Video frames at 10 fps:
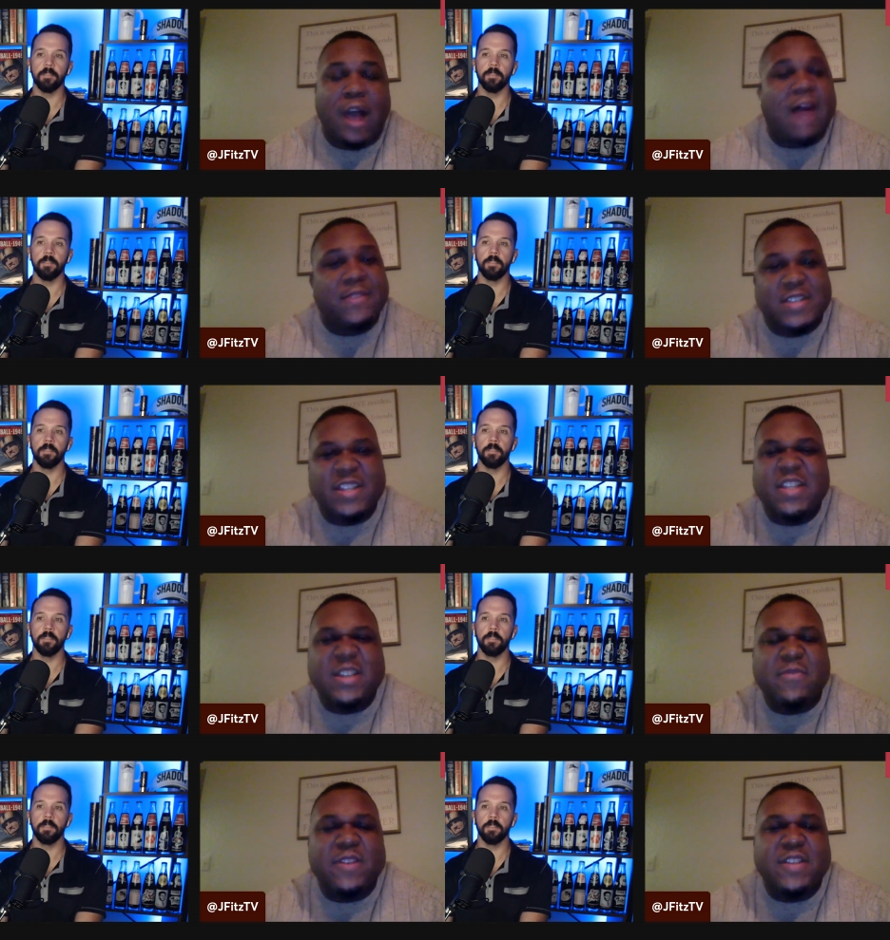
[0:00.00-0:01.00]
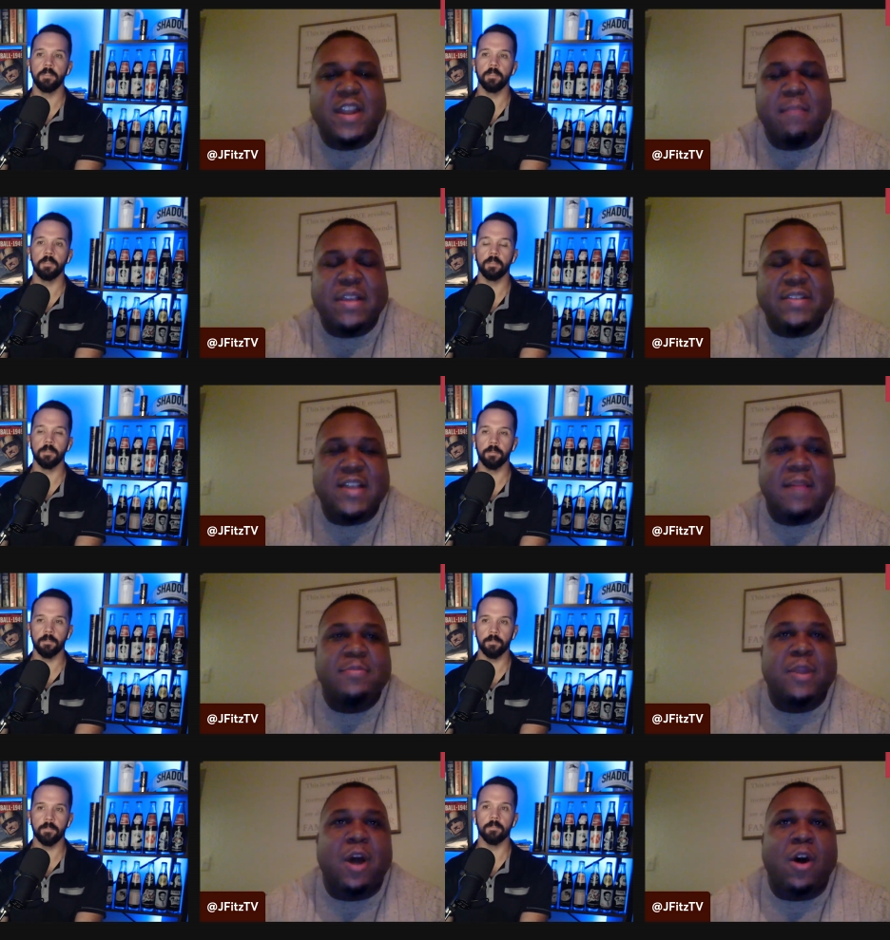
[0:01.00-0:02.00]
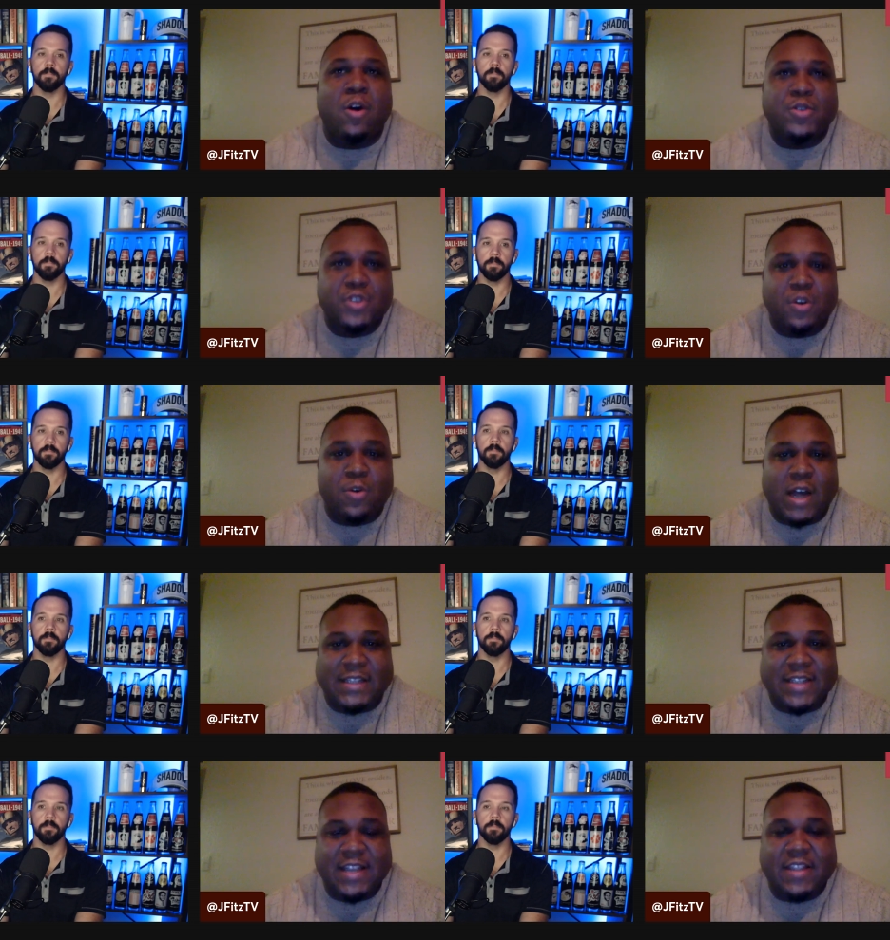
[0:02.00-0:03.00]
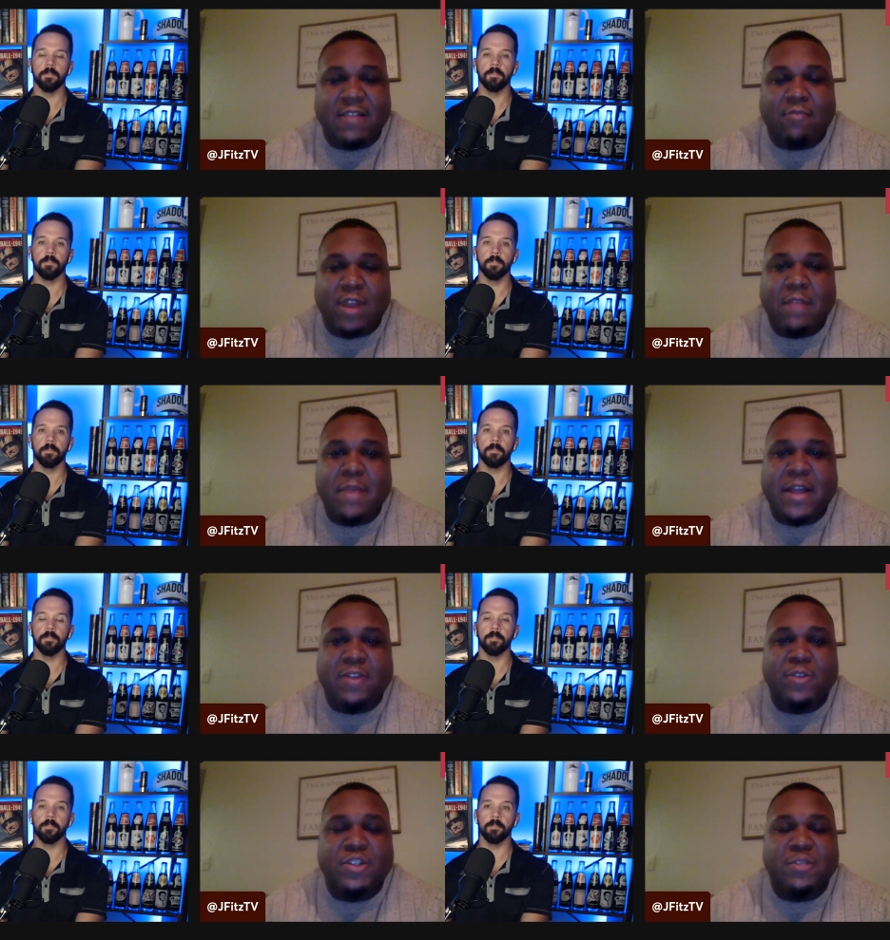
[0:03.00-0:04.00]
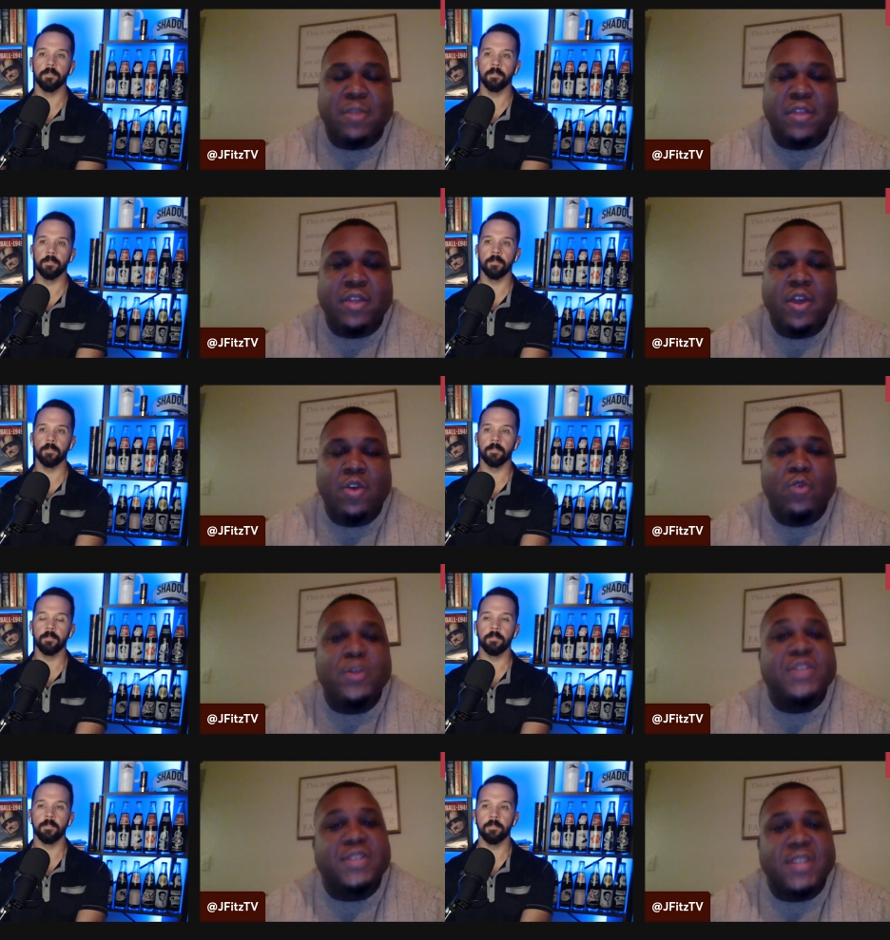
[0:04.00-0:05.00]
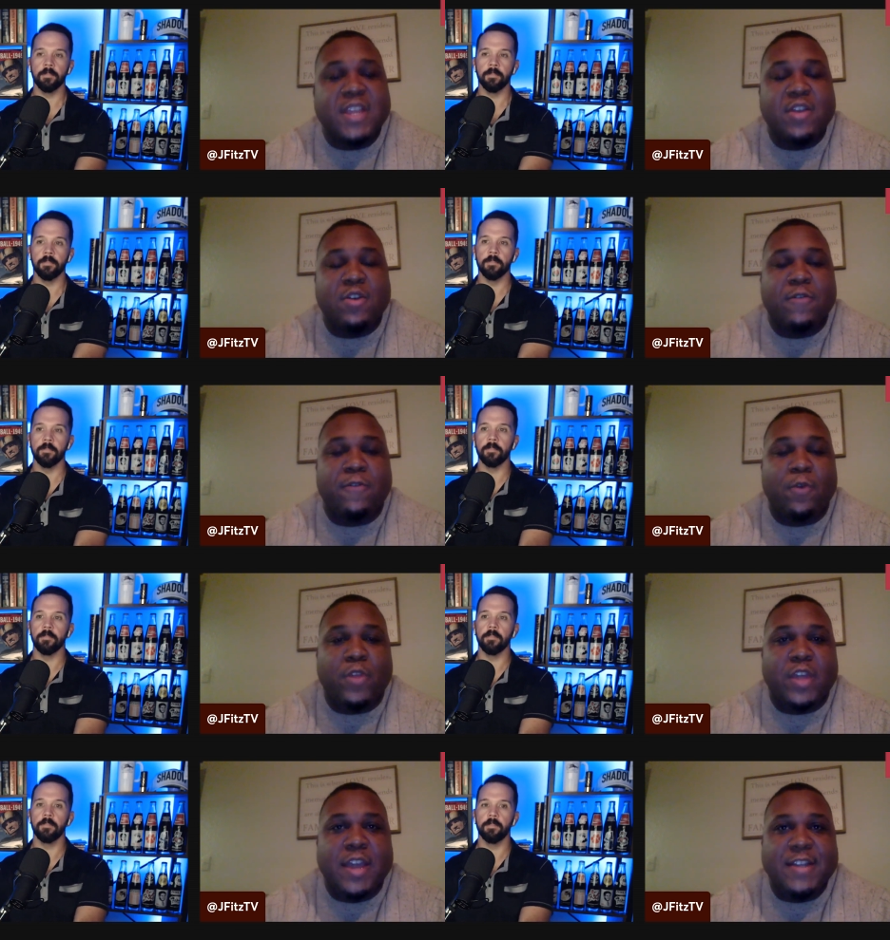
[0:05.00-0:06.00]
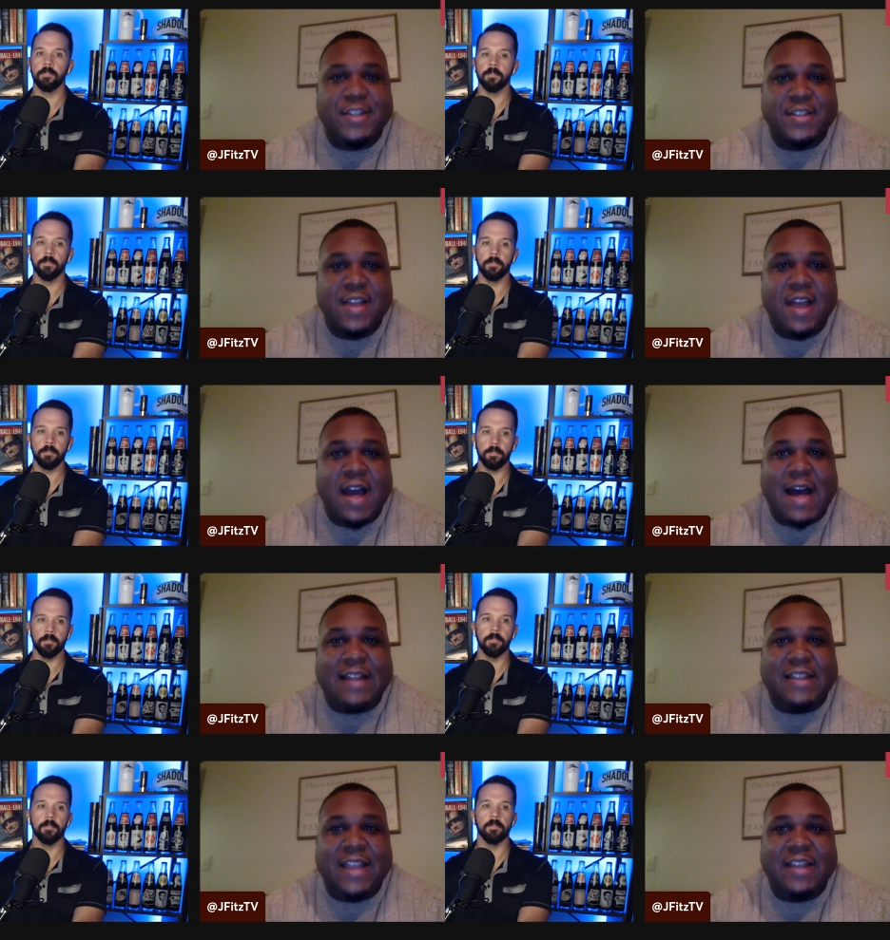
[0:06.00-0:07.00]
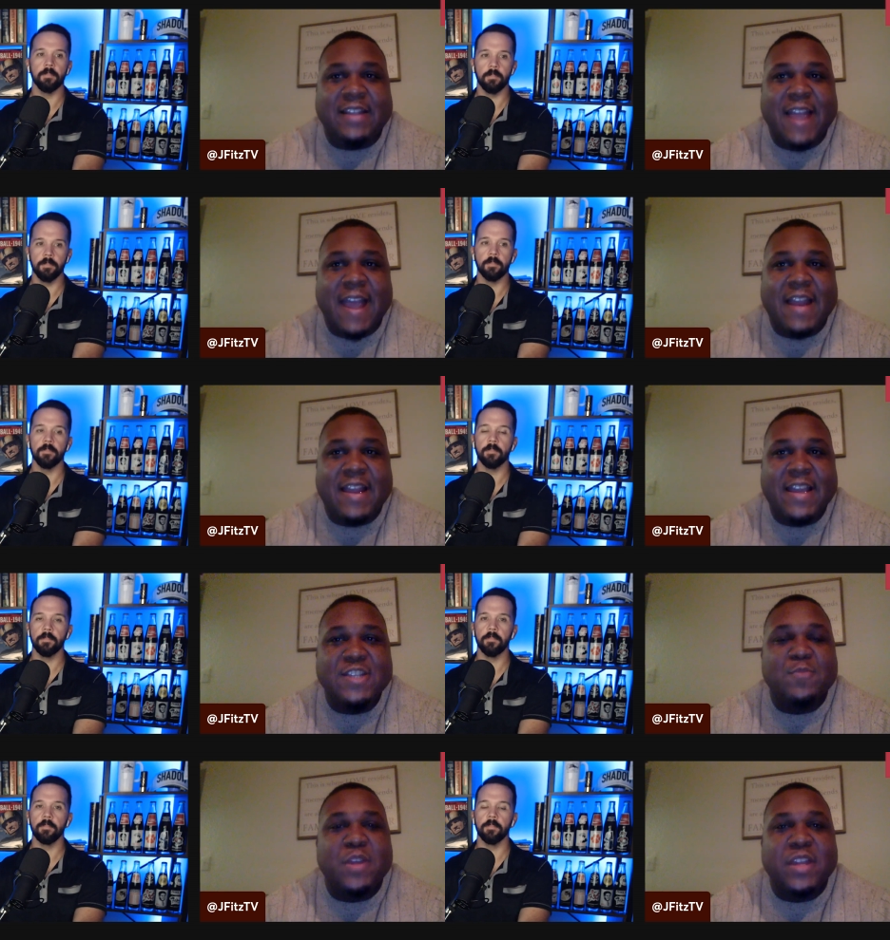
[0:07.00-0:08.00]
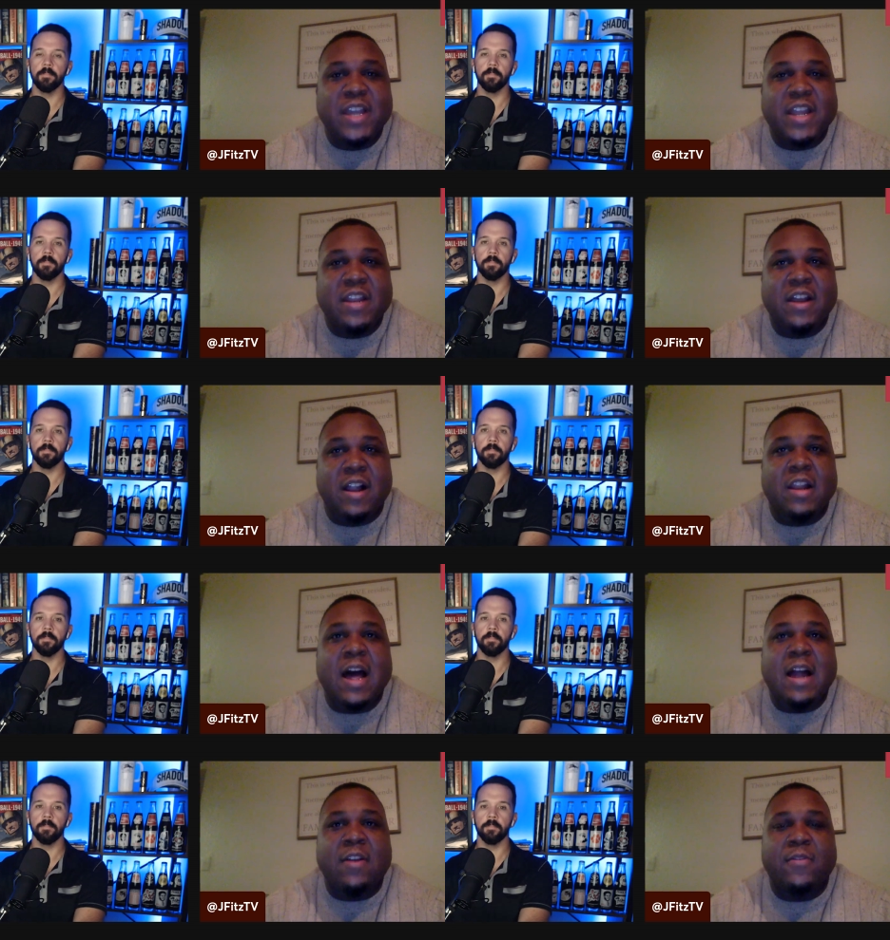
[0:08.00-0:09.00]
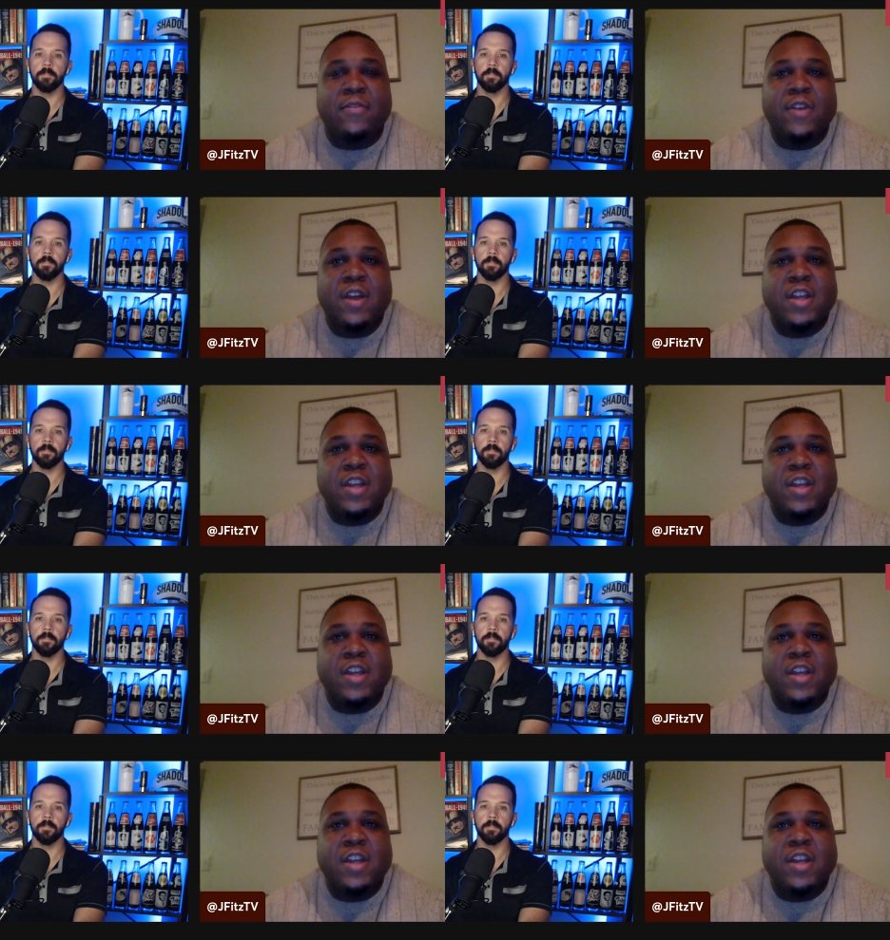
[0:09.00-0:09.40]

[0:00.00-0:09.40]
Speaker 1: obviously, the defense getting big stops, but also I think that running back Chris Smith, who is a senior for the Cajuns, I think that he's been getting a lot of